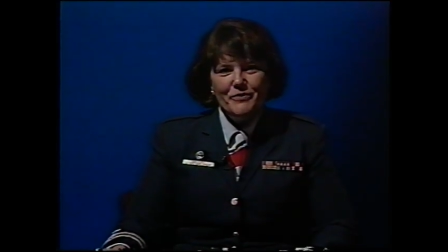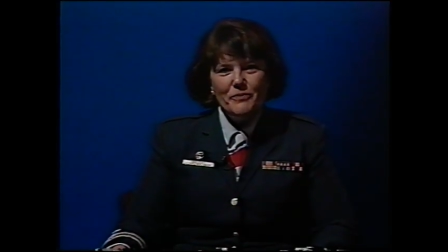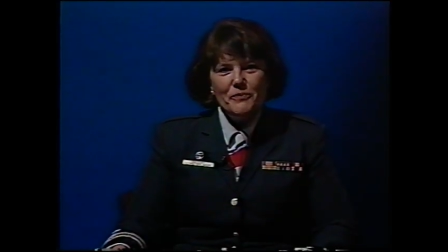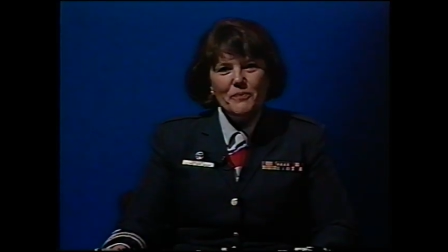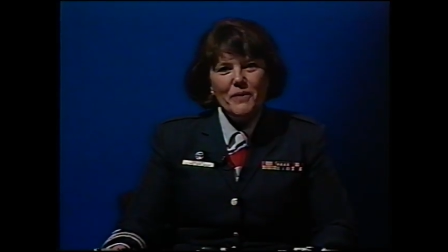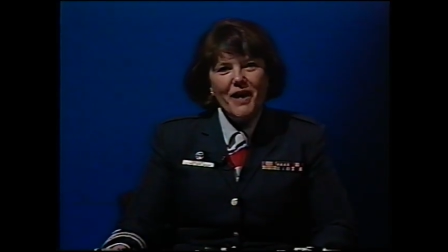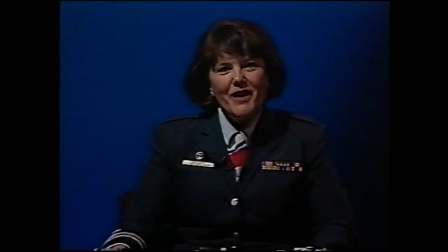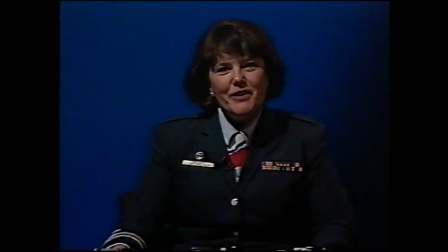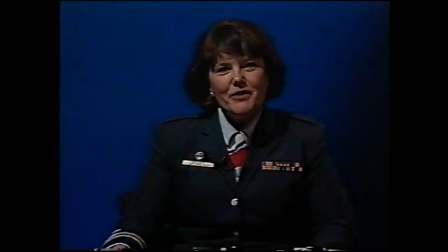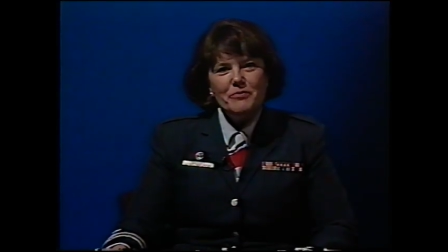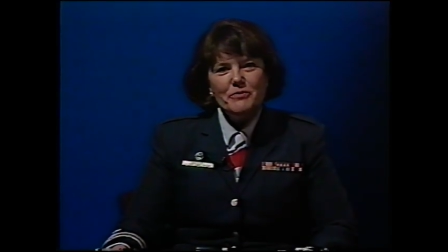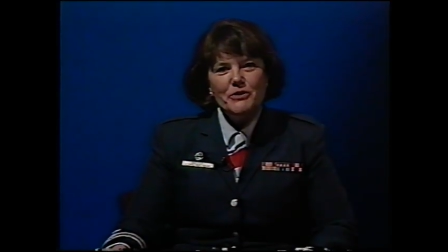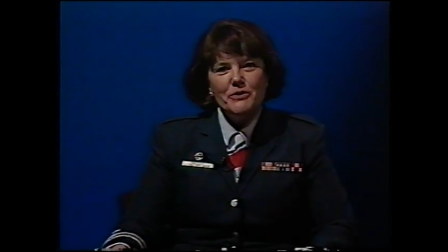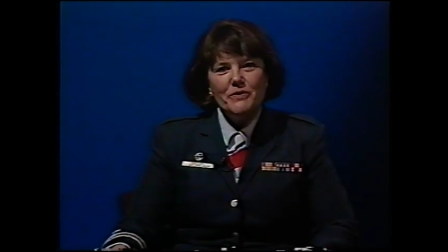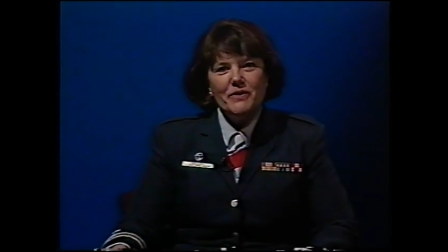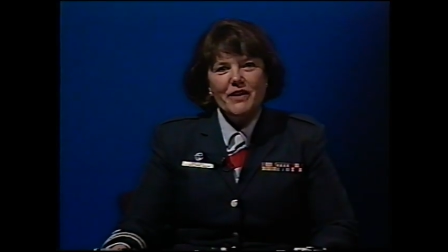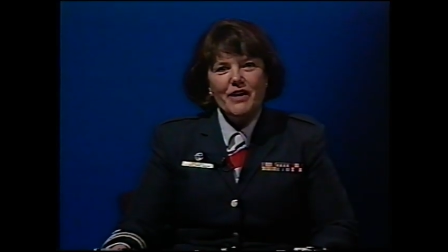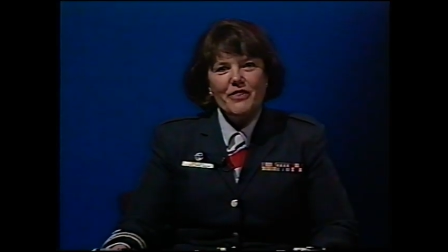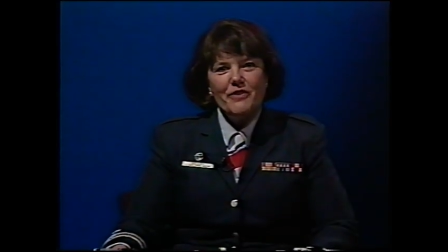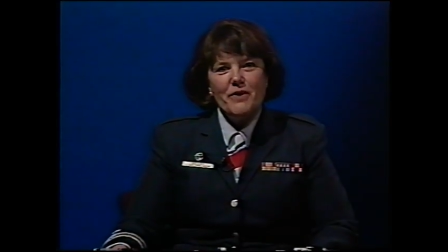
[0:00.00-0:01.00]
Welcome to
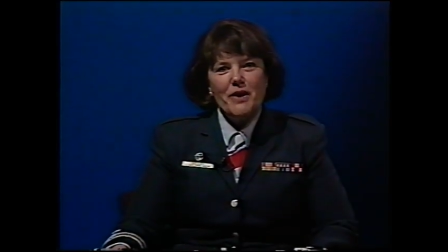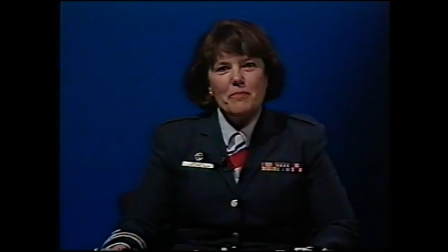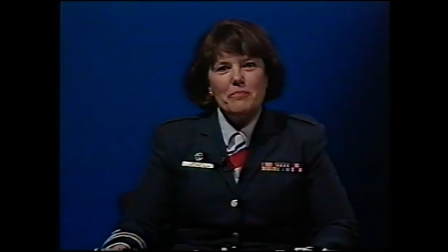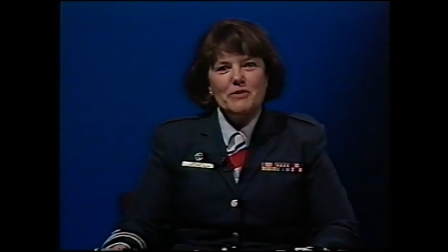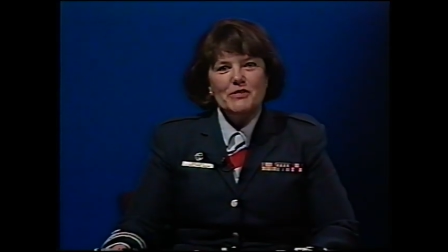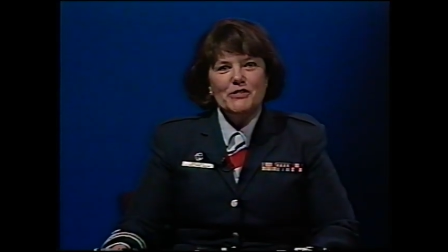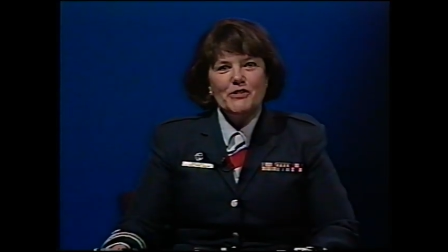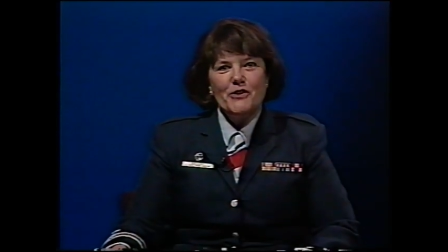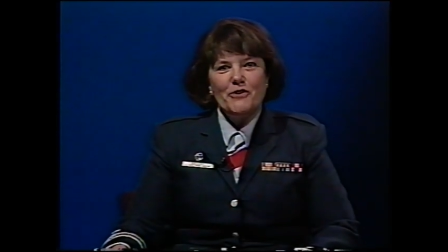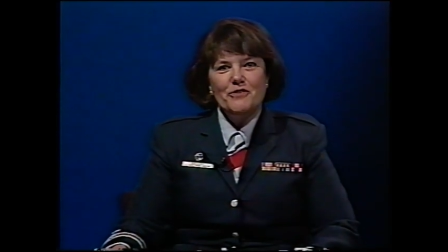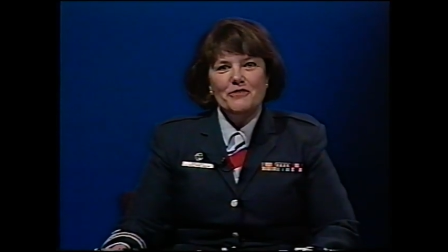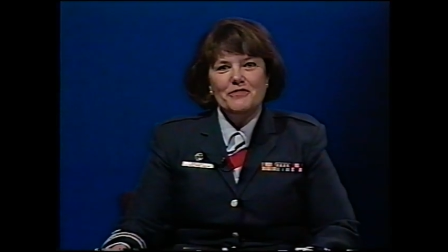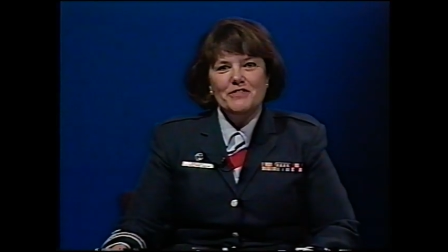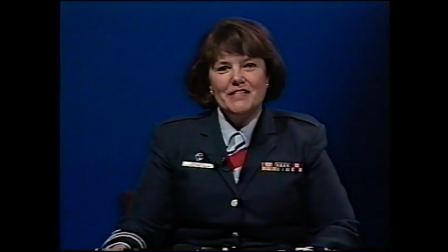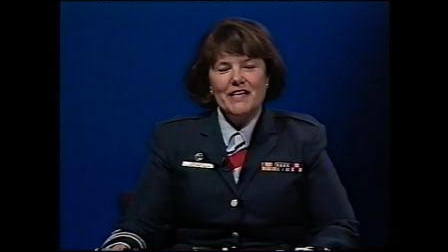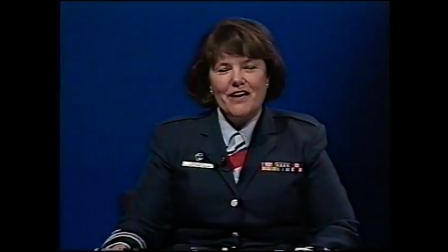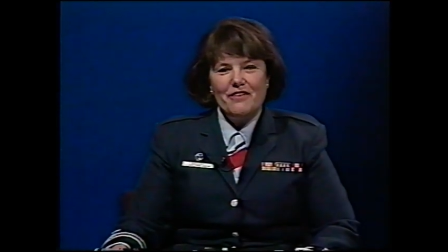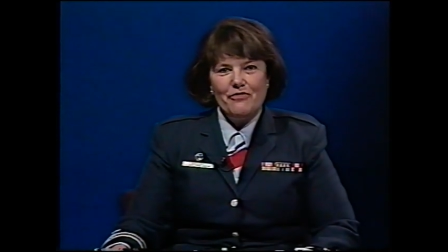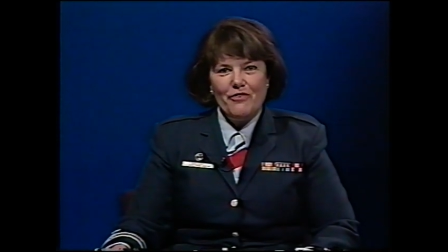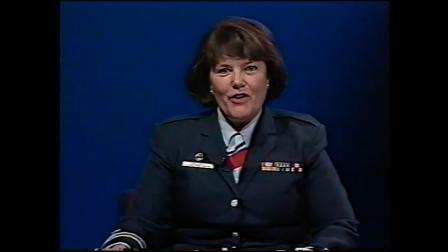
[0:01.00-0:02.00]
another episode of
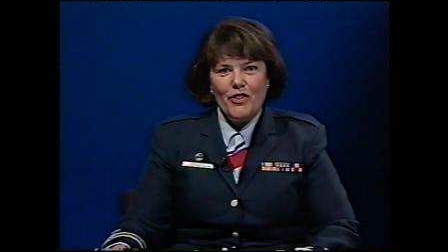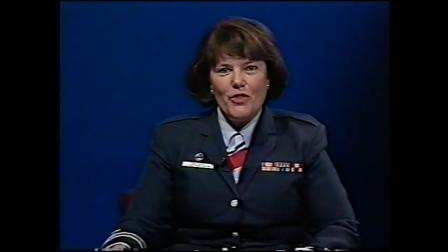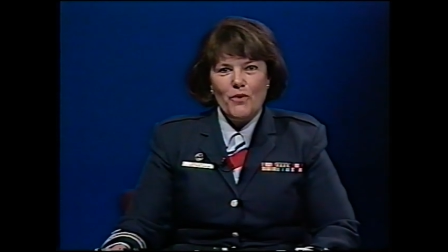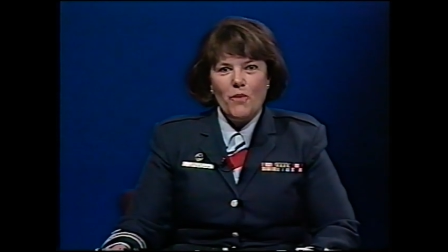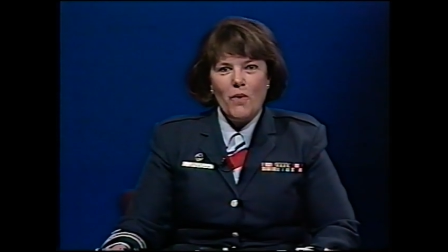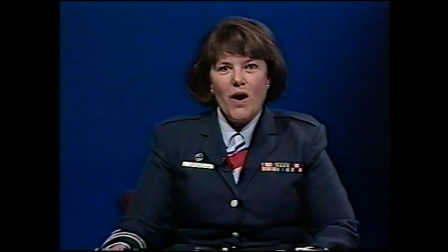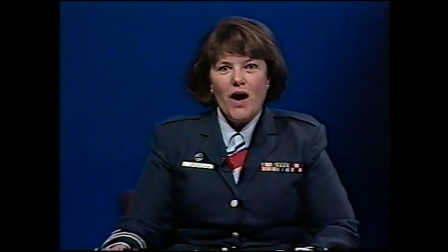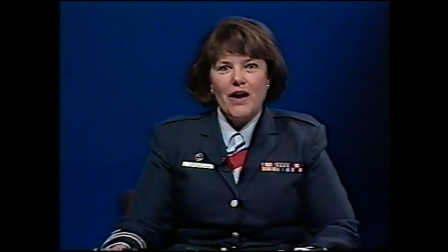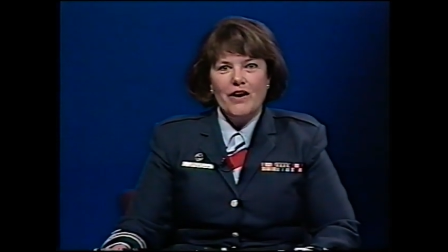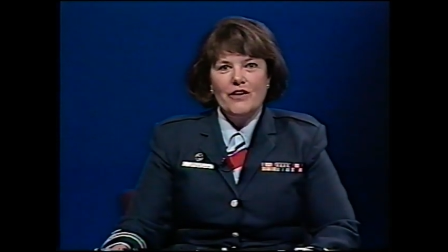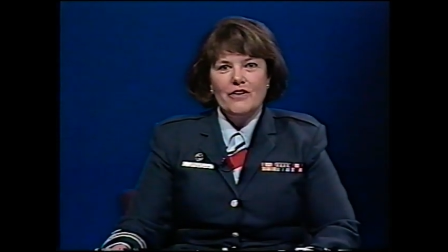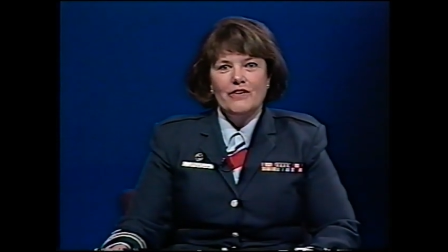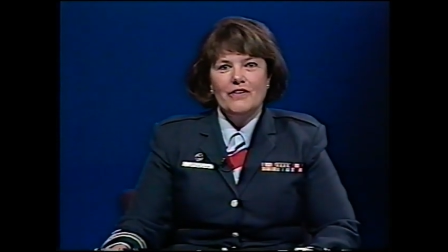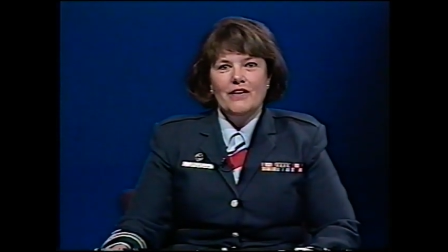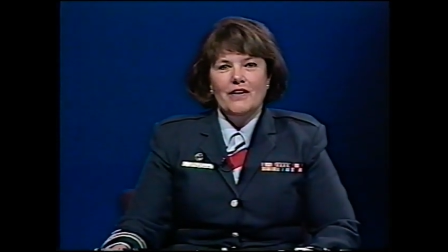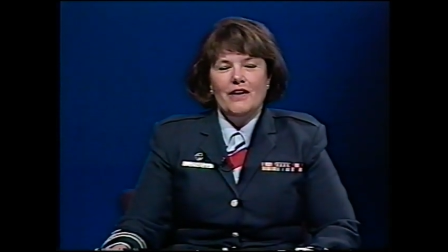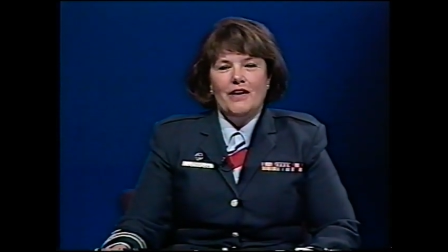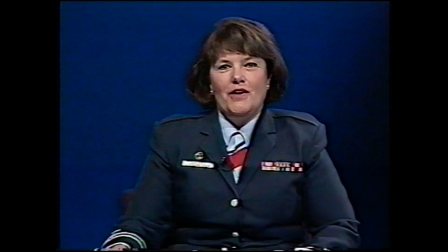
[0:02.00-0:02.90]
Safe on the Water.